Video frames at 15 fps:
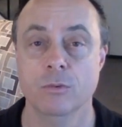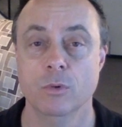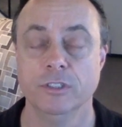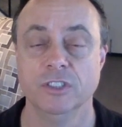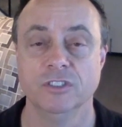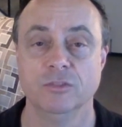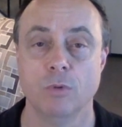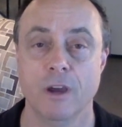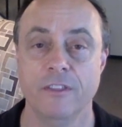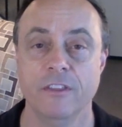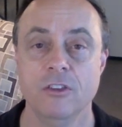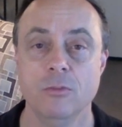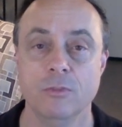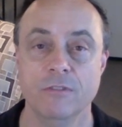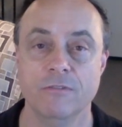which is why the
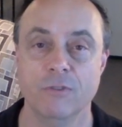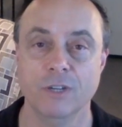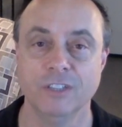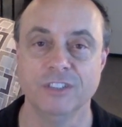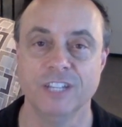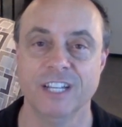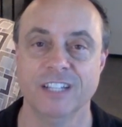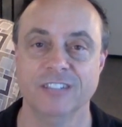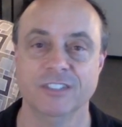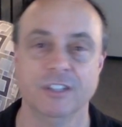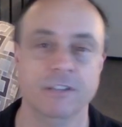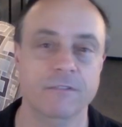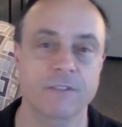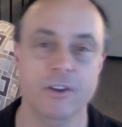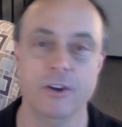human voice has
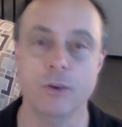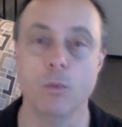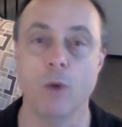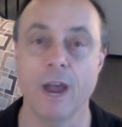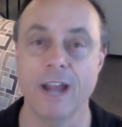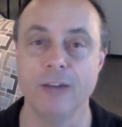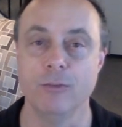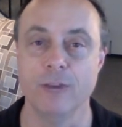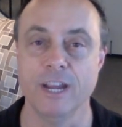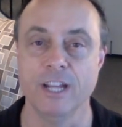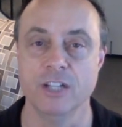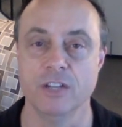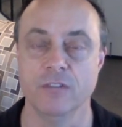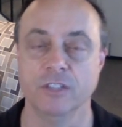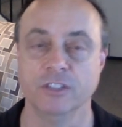a very wide
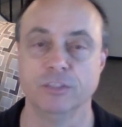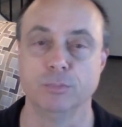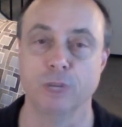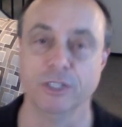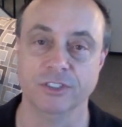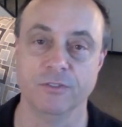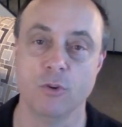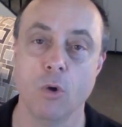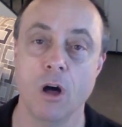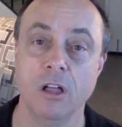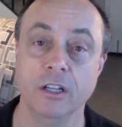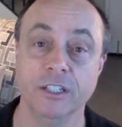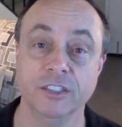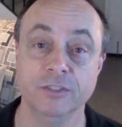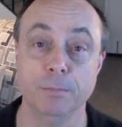range of expressive
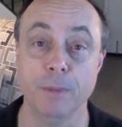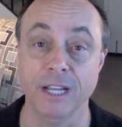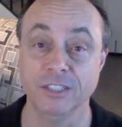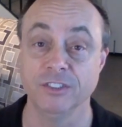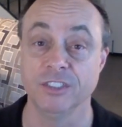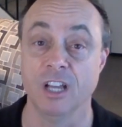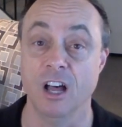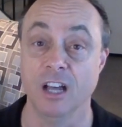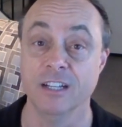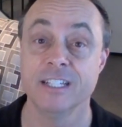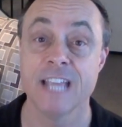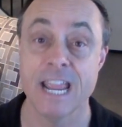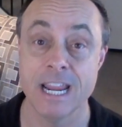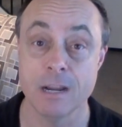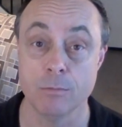qualities based on
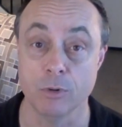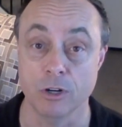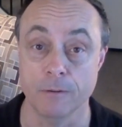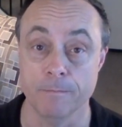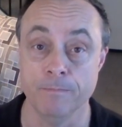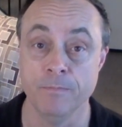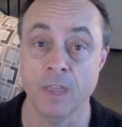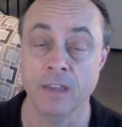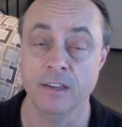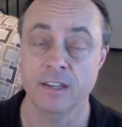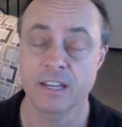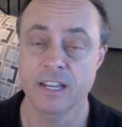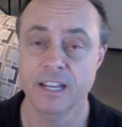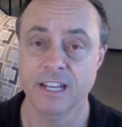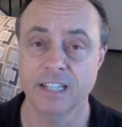timbre.
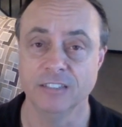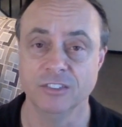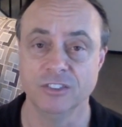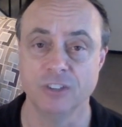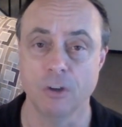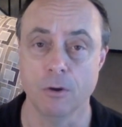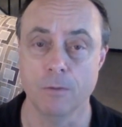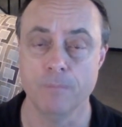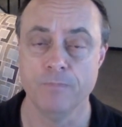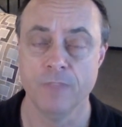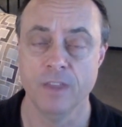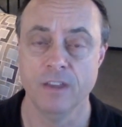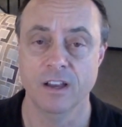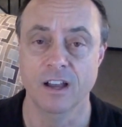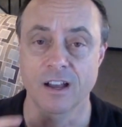And so
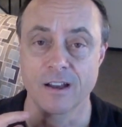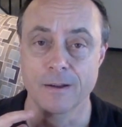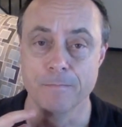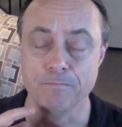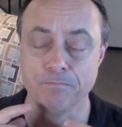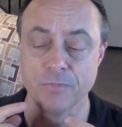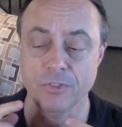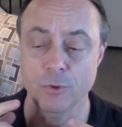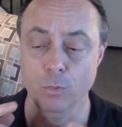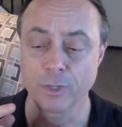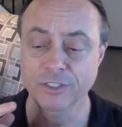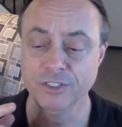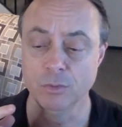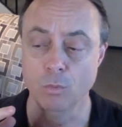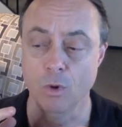the
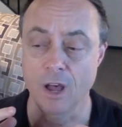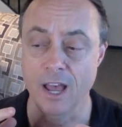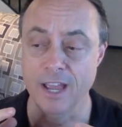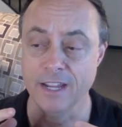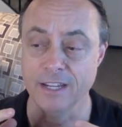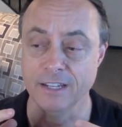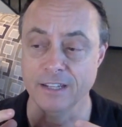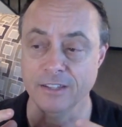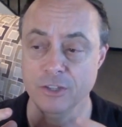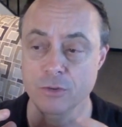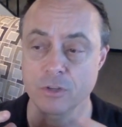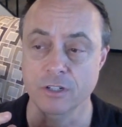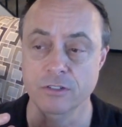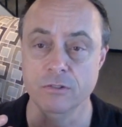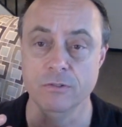reason why you
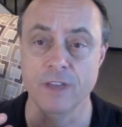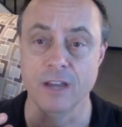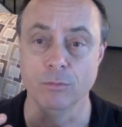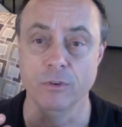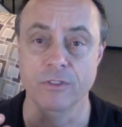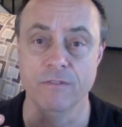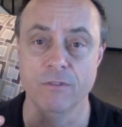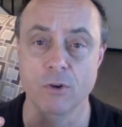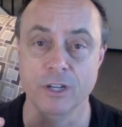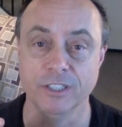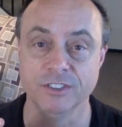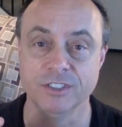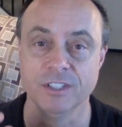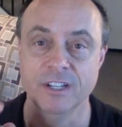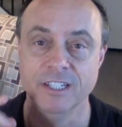can do that with the
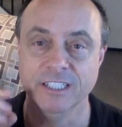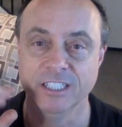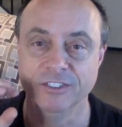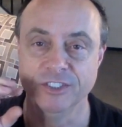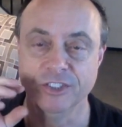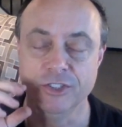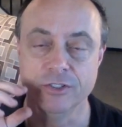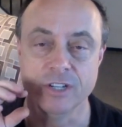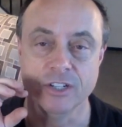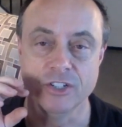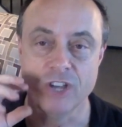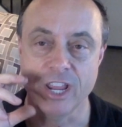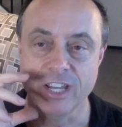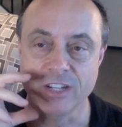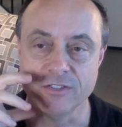voice is that you can
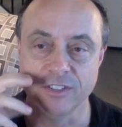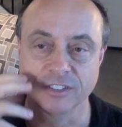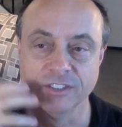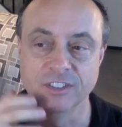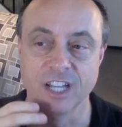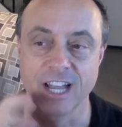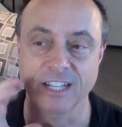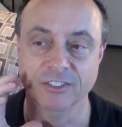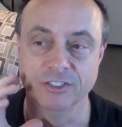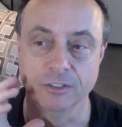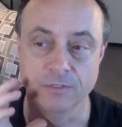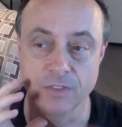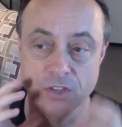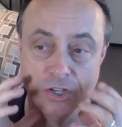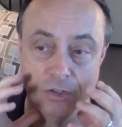change the size
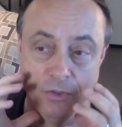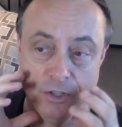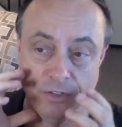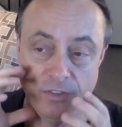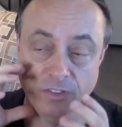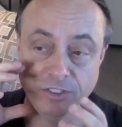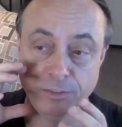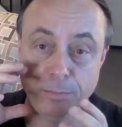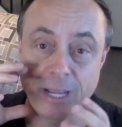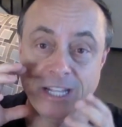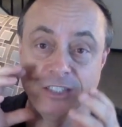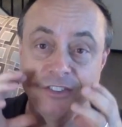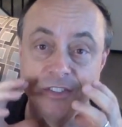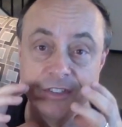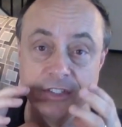of the
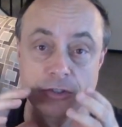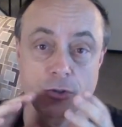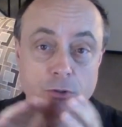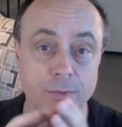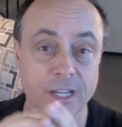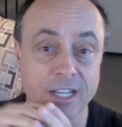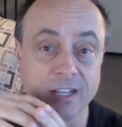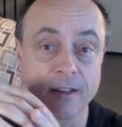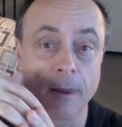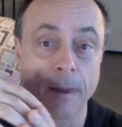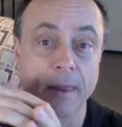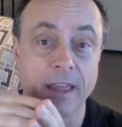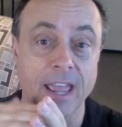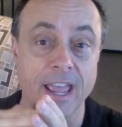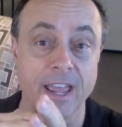space and the tubing
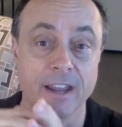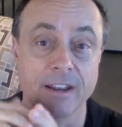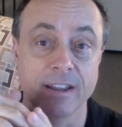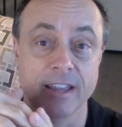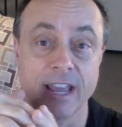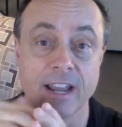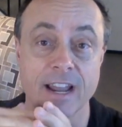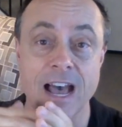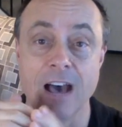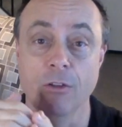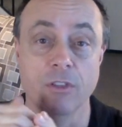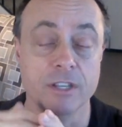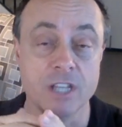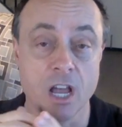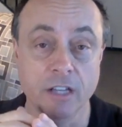and how
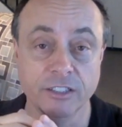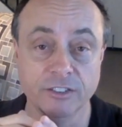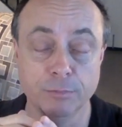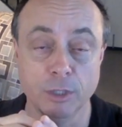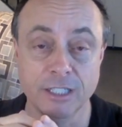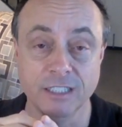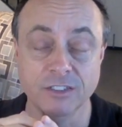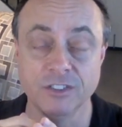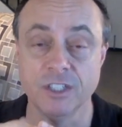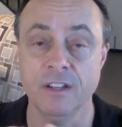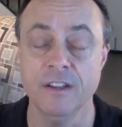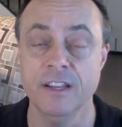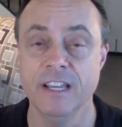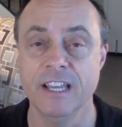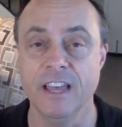the tongue is placed.
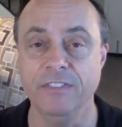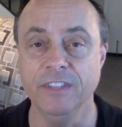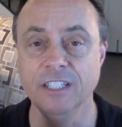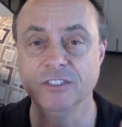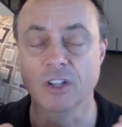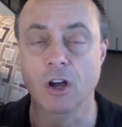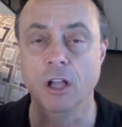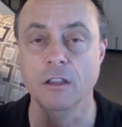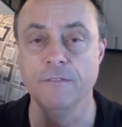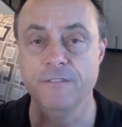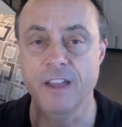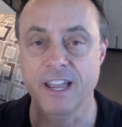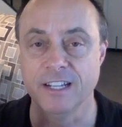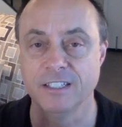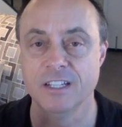And these all
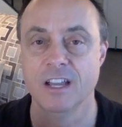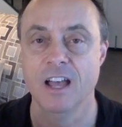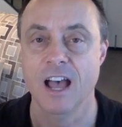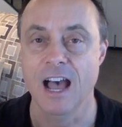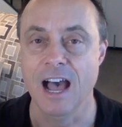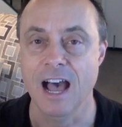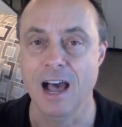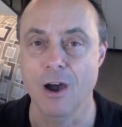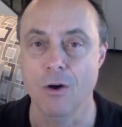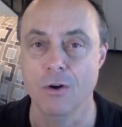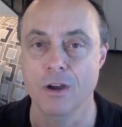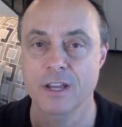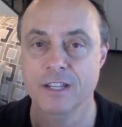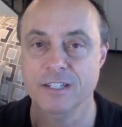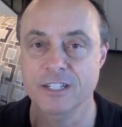affect
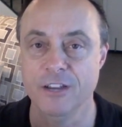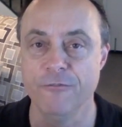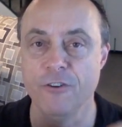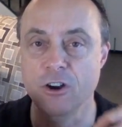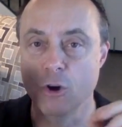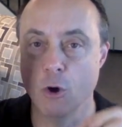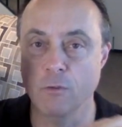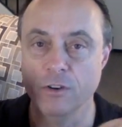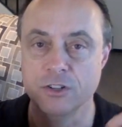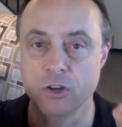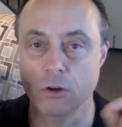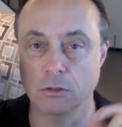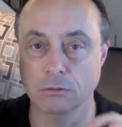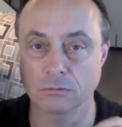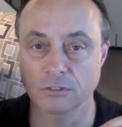how different
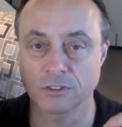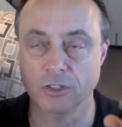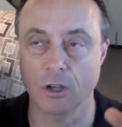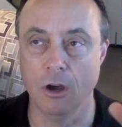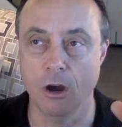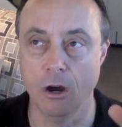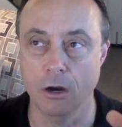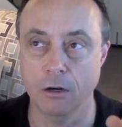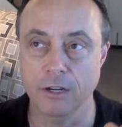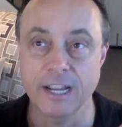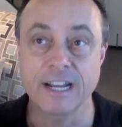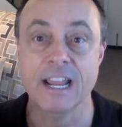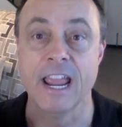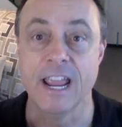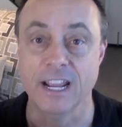overtones are
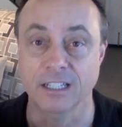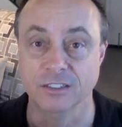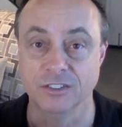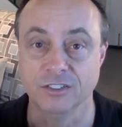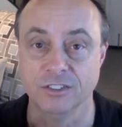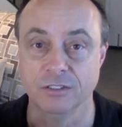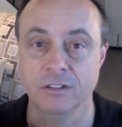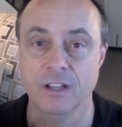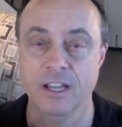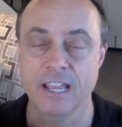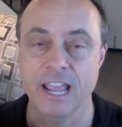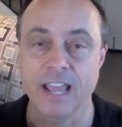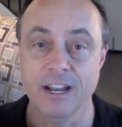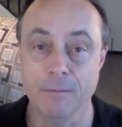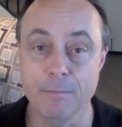enhanced,
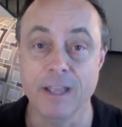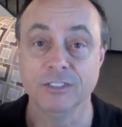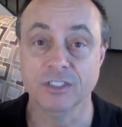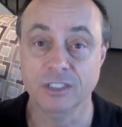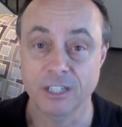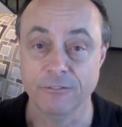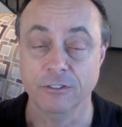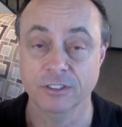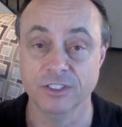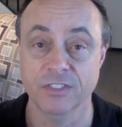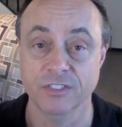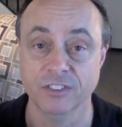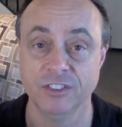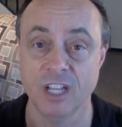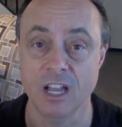and it makes a difference in
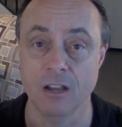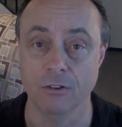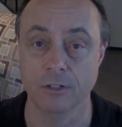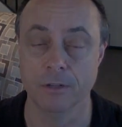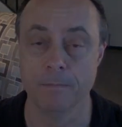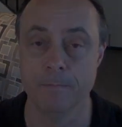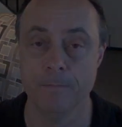the sound.